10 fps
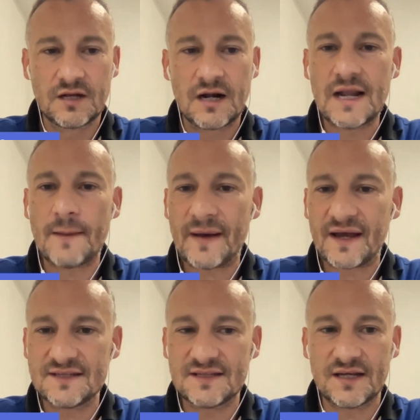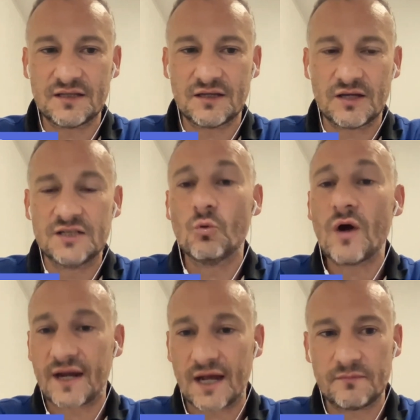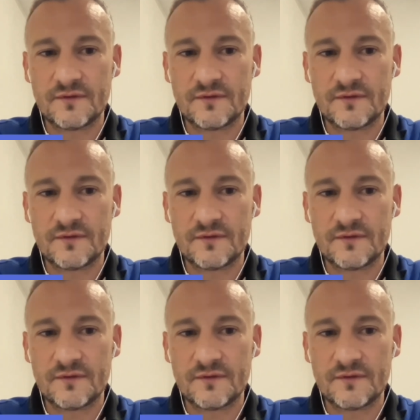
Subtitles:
La Parisienne in Wacom.